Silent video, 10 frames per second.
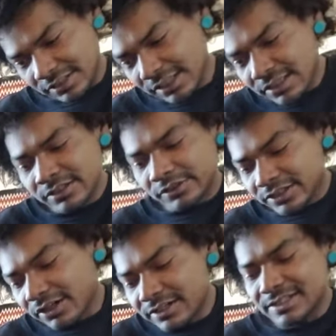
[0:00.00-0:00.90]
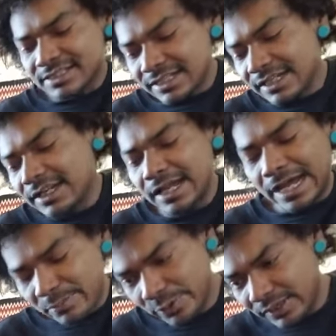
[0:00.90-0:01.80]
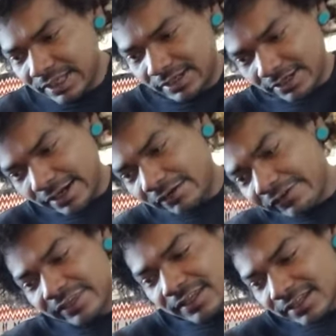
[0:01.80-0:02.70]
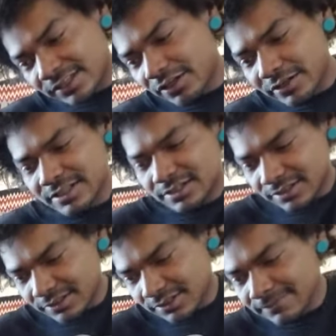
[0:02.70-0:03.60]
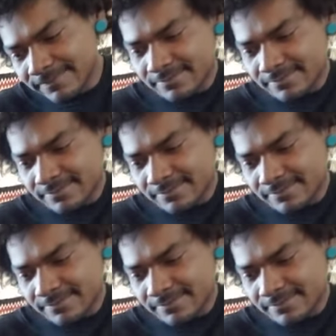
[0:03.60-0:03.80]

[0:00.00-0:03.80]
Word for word: and then you'll start to see it happen like everything starts to